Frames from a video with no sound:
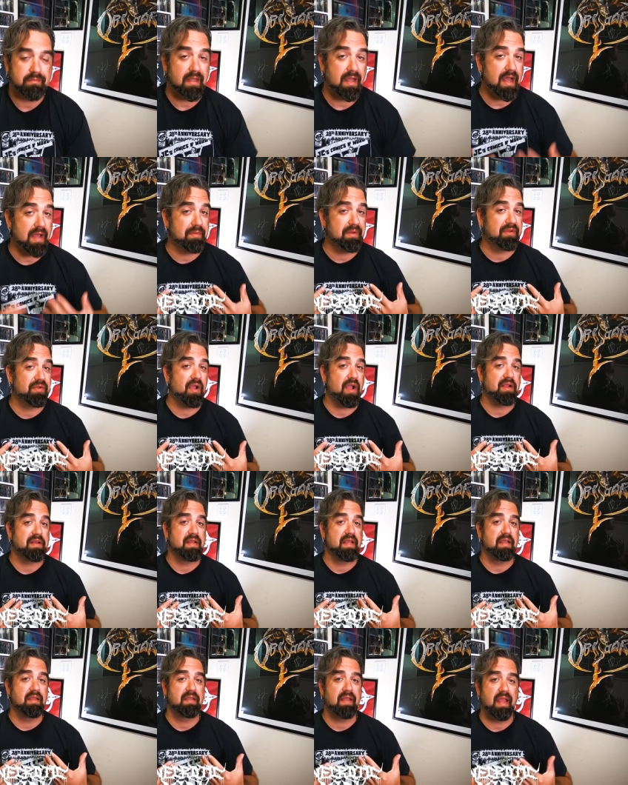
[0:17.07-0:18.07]
I'm the
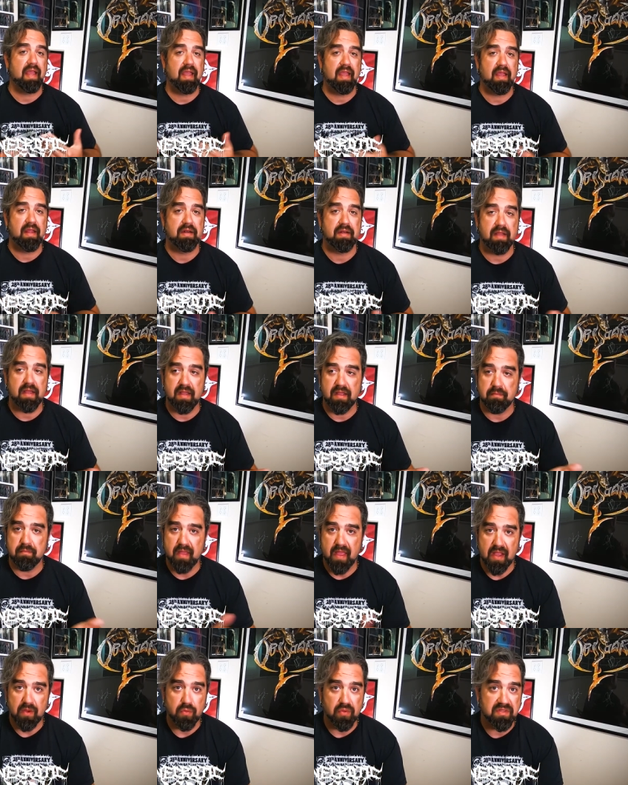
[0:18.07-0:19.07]
Crockneck, and I am
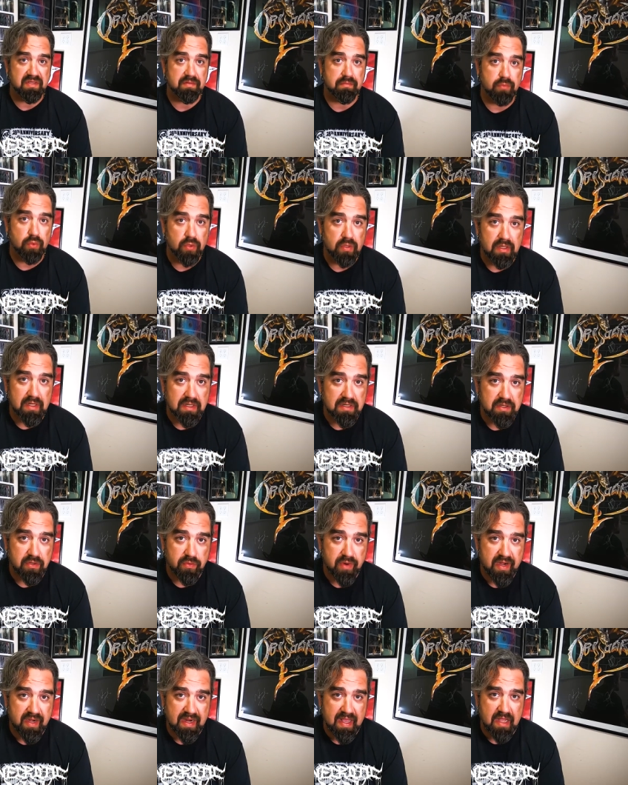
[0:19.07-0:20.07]
back with some more
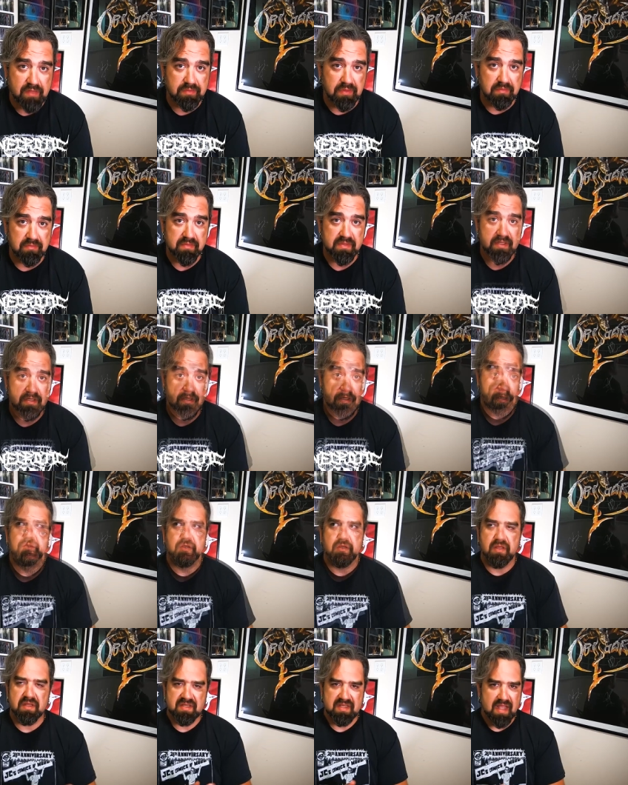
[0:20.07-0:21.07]
underrated albums.
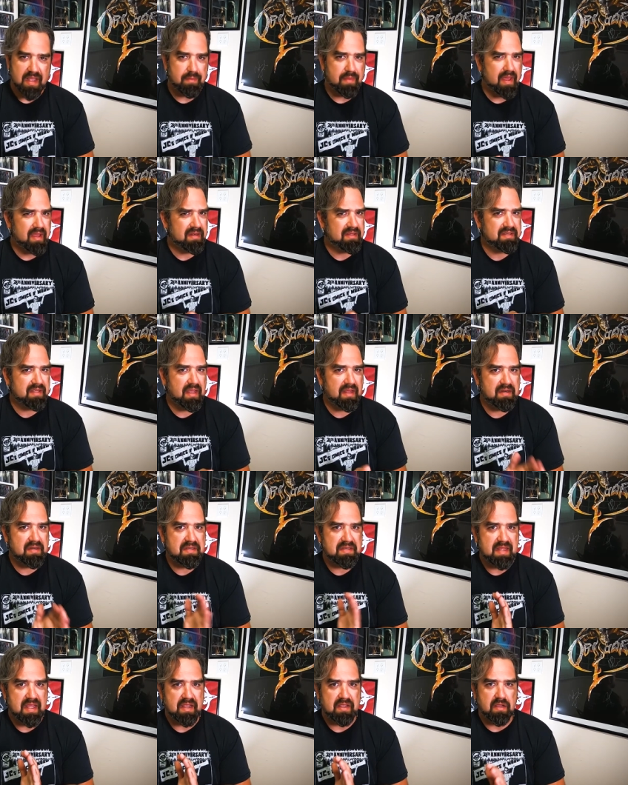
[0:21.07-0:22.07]
So this time I decided to
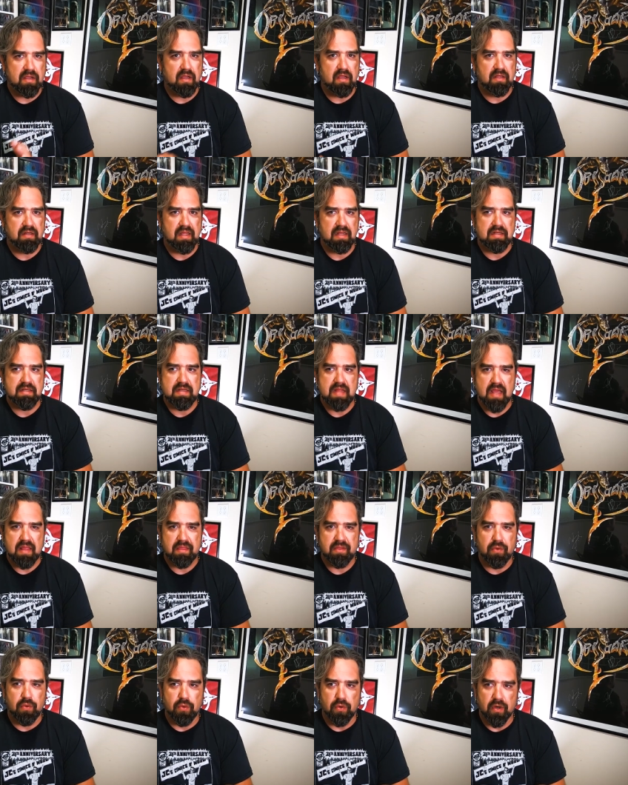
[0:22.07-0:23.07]
take on
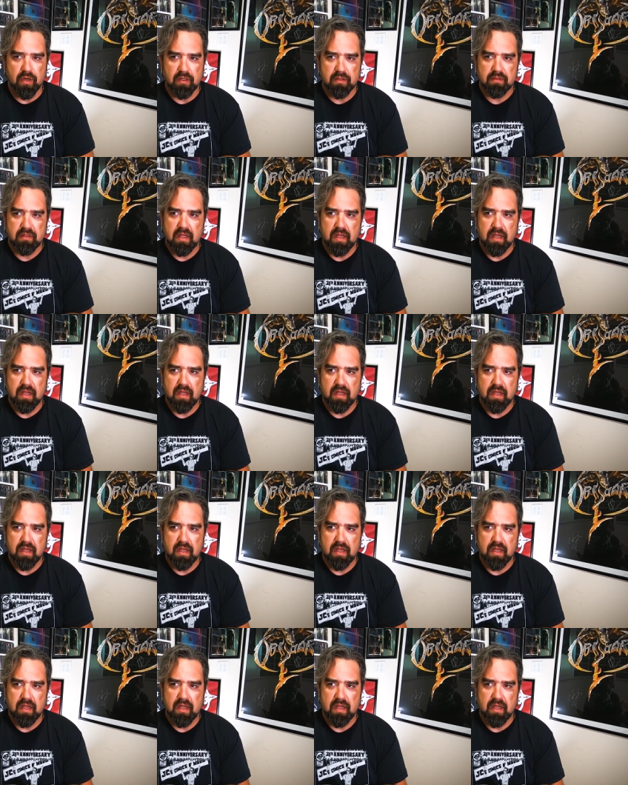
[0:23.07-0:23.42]
deathcore.